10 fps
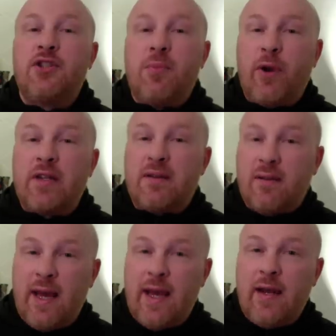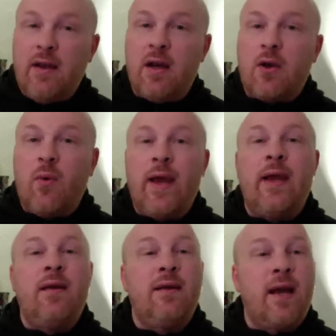she brings Elaine,
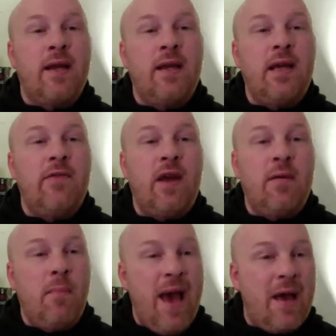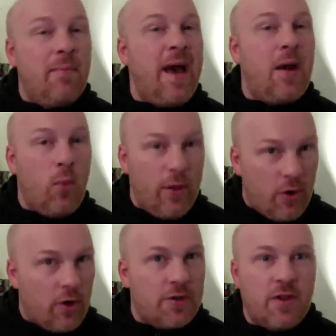Egwene, Nynaeve, and Matt back with
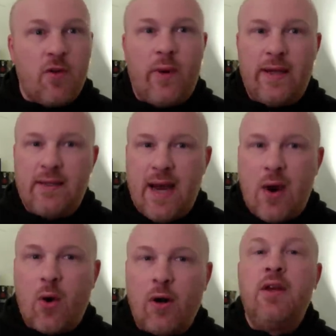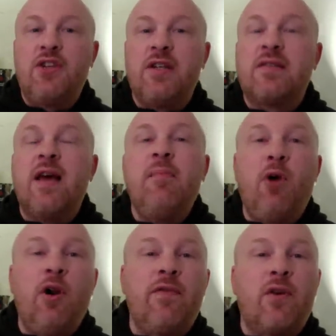her to the White Tower. She is then
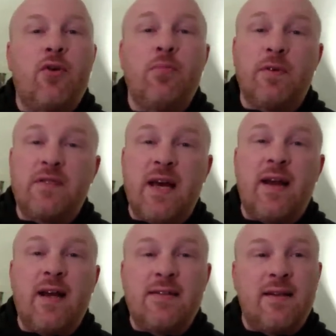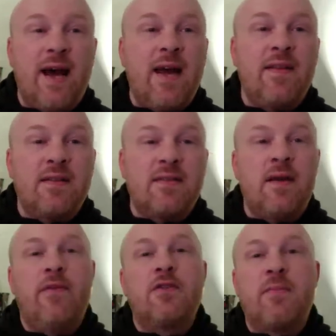part of the group of 10 Aes Sedai that
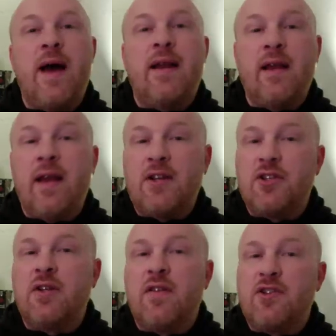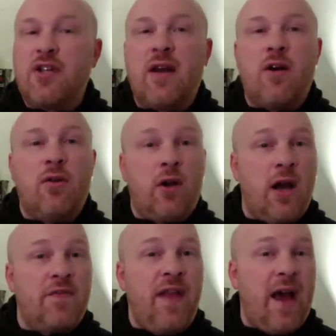severs Matt's connection to the Shadar
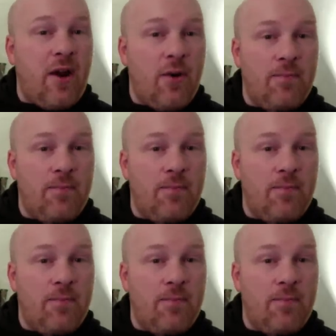Logoth dagger.